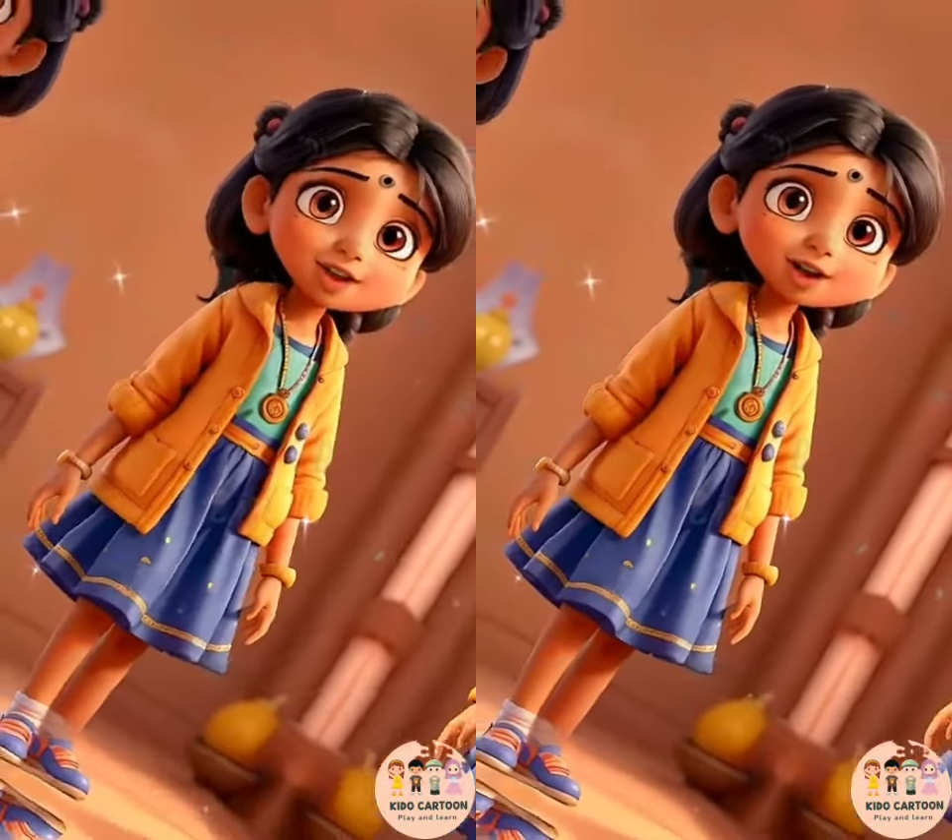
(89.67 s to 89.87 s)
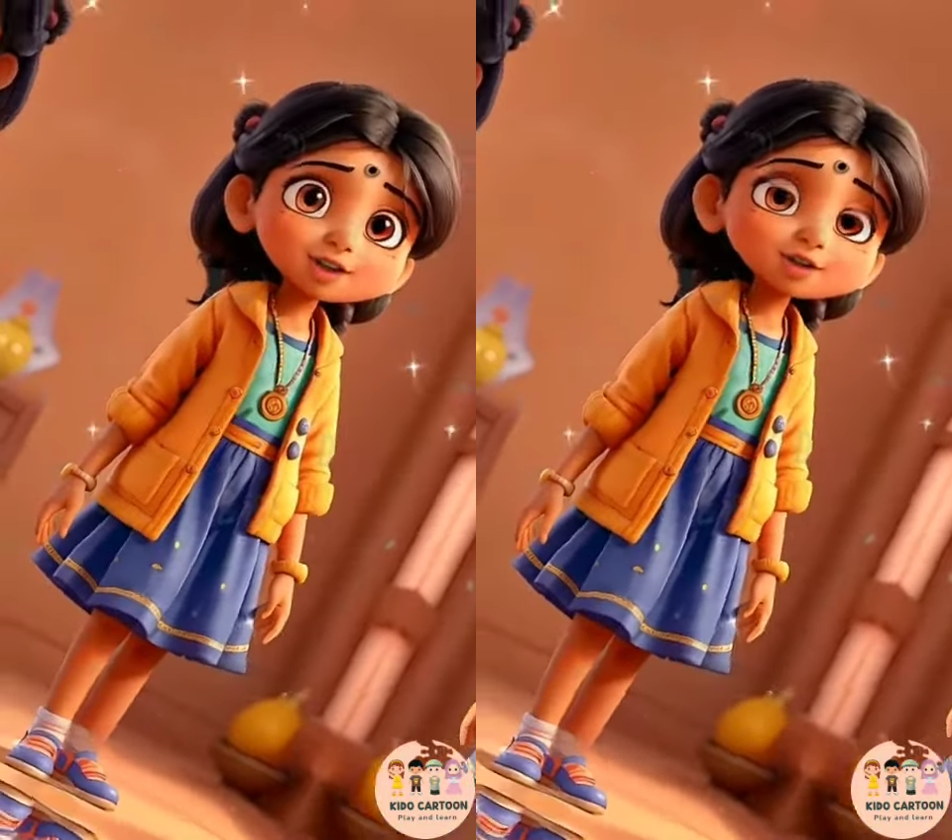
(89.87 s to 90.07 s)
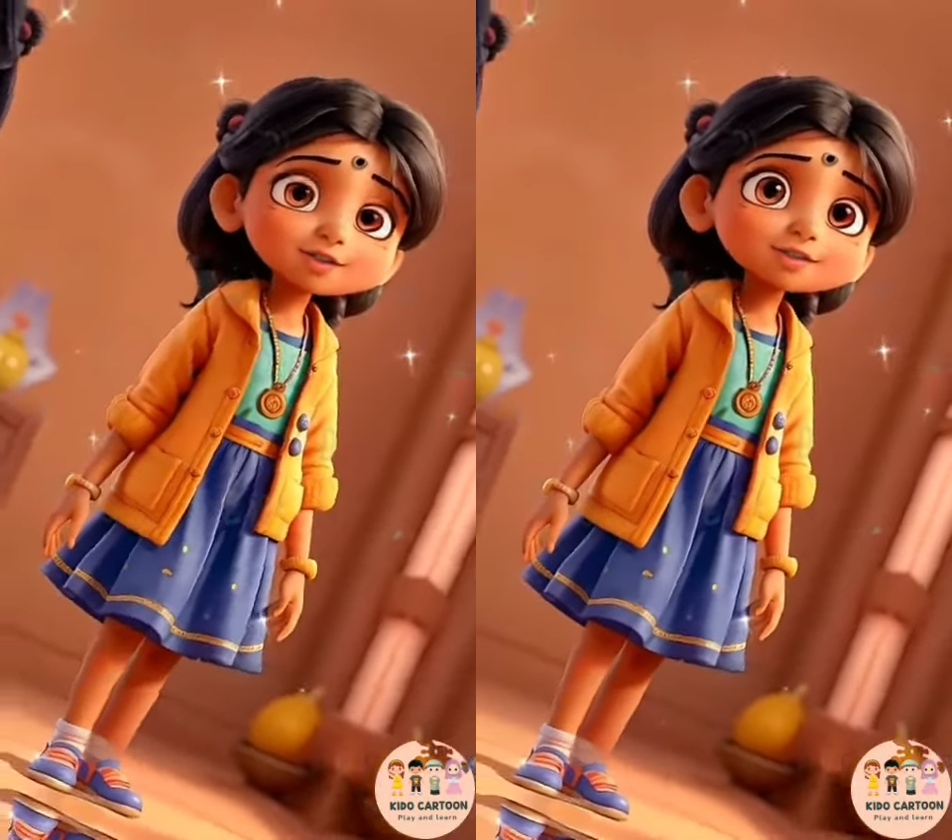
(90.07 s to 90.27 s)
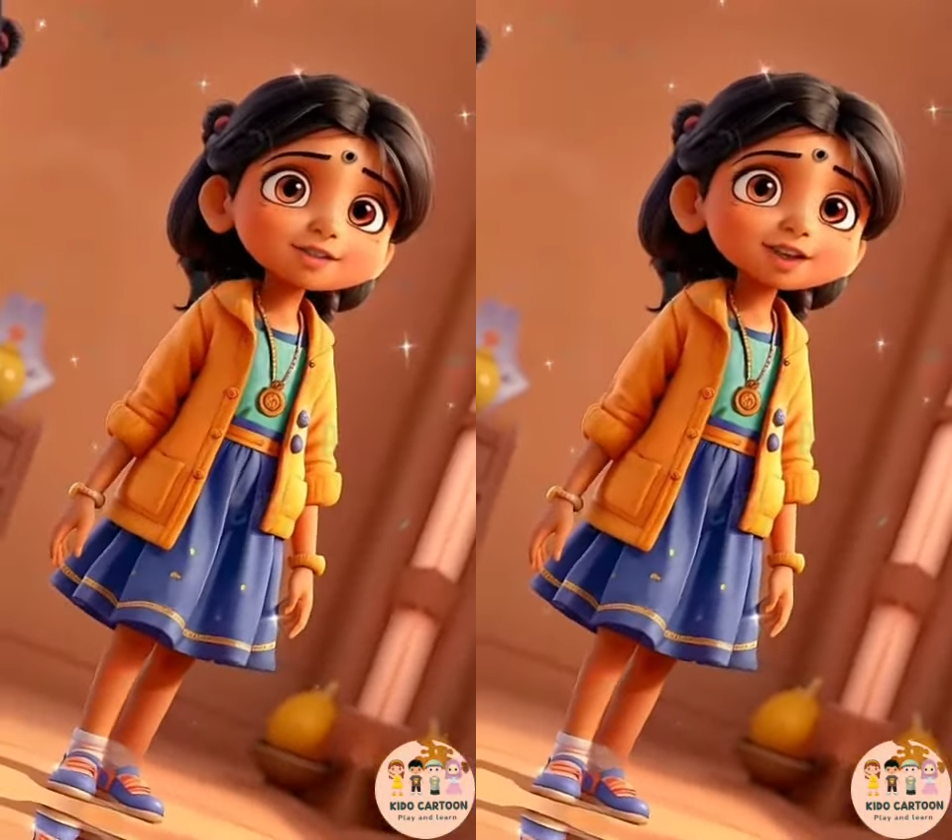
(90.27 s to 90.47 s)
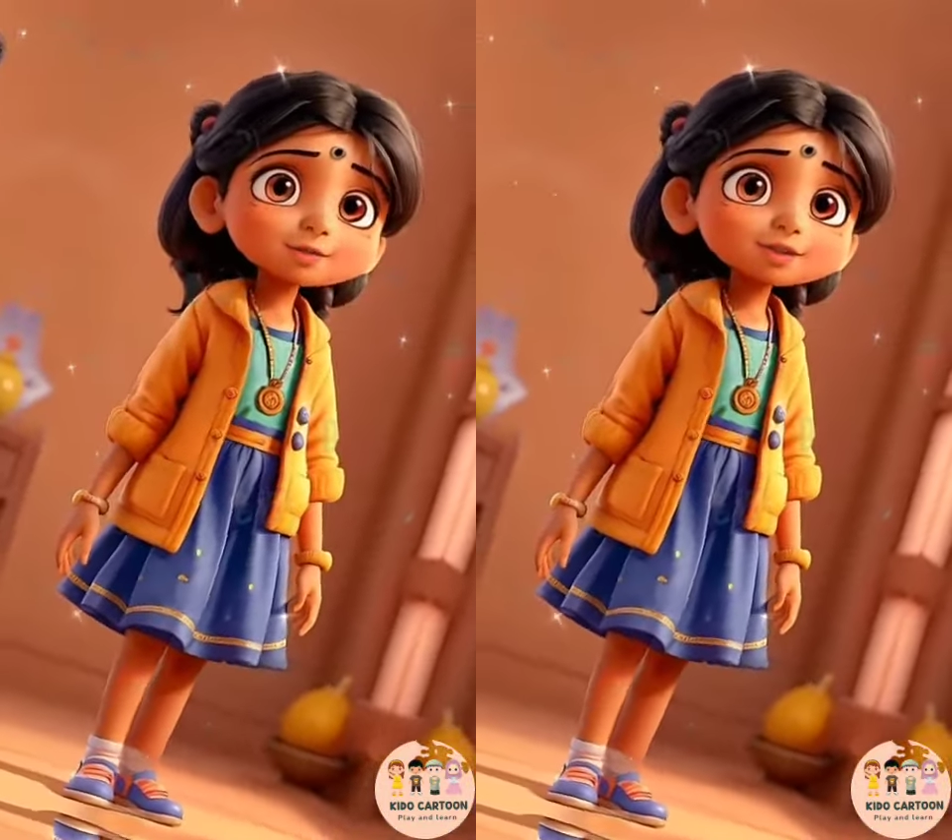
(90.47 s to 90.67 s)
tolerance
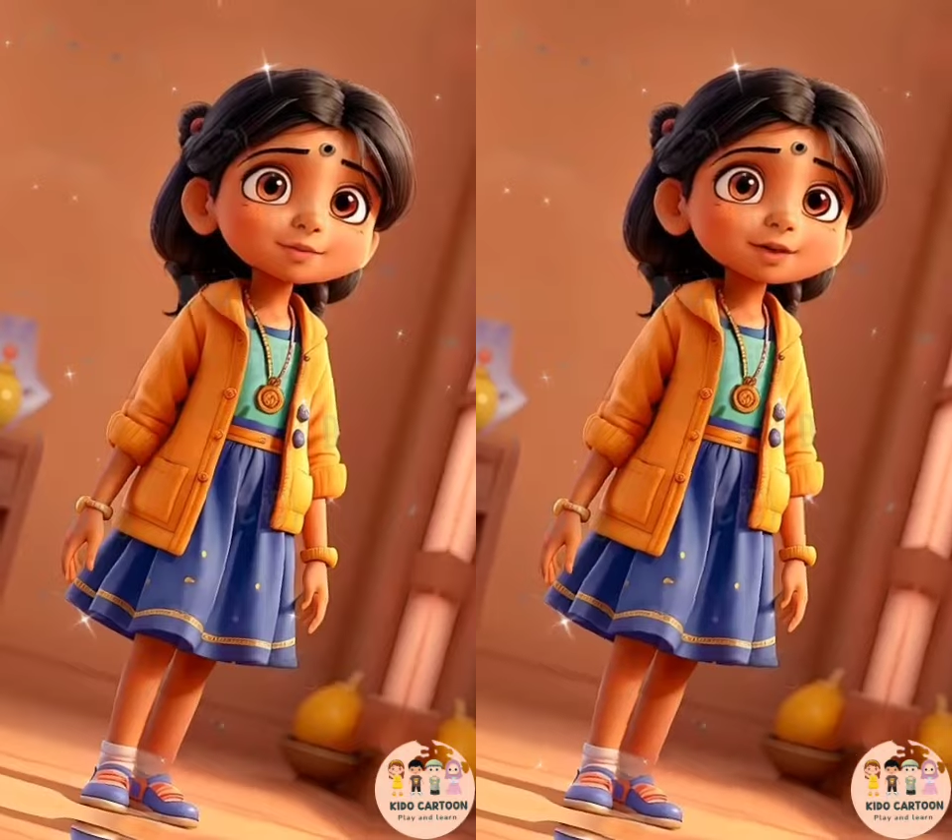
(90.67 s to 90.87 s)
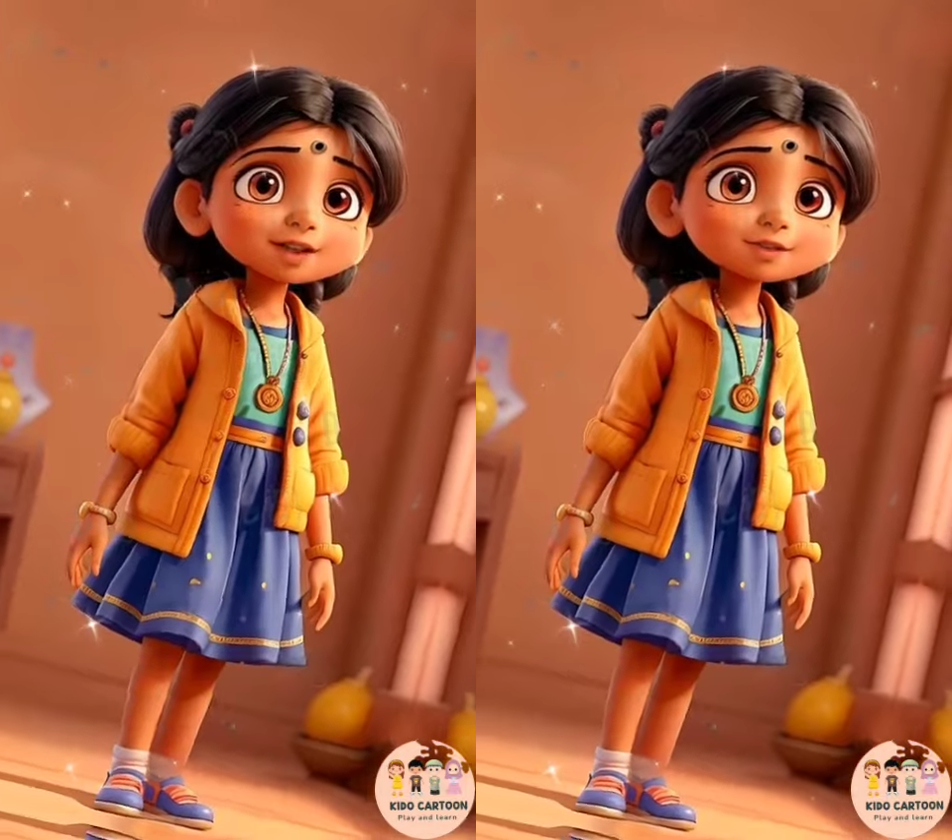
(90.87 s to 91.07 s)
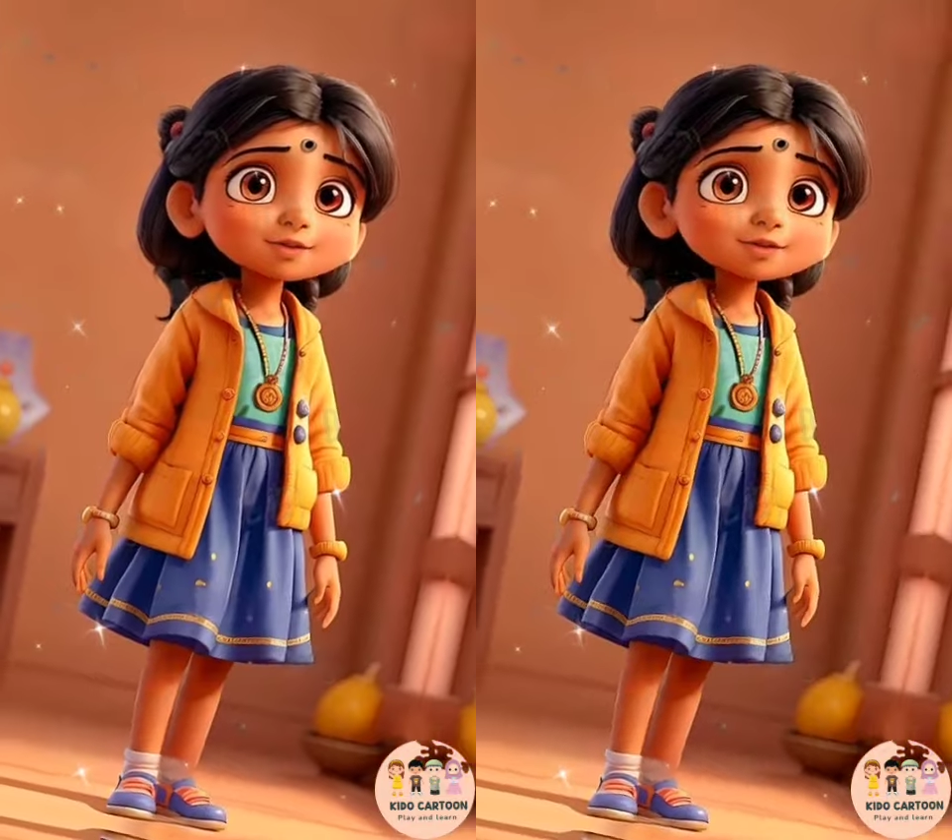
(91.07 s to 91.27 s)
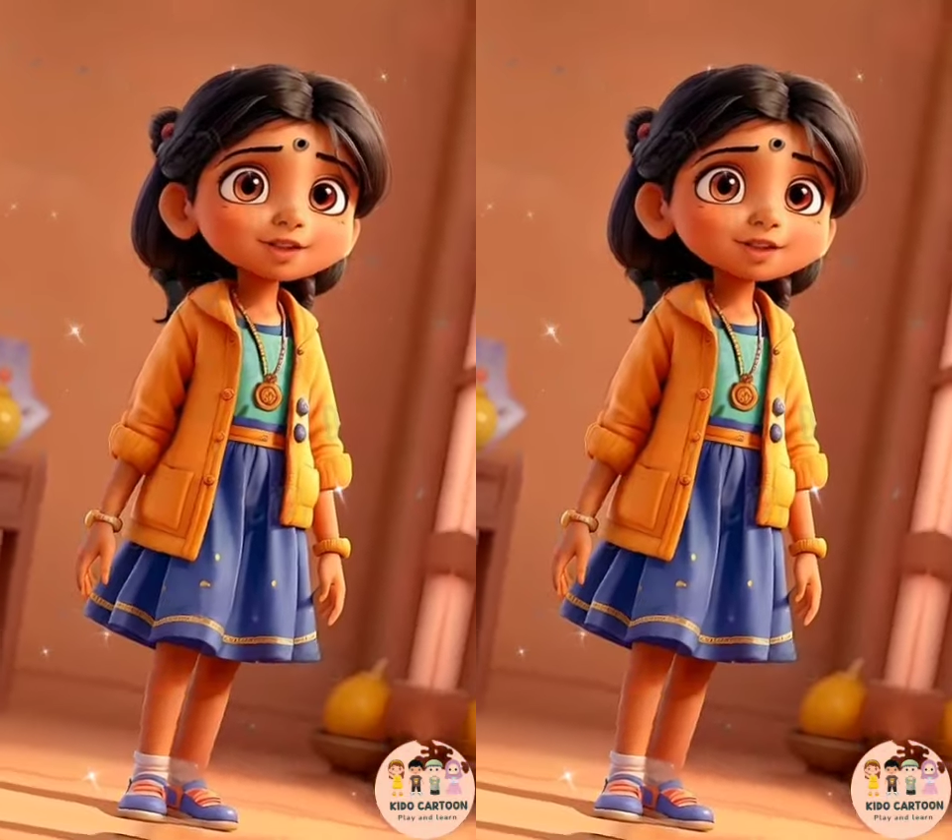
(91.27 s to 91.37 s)
and respect for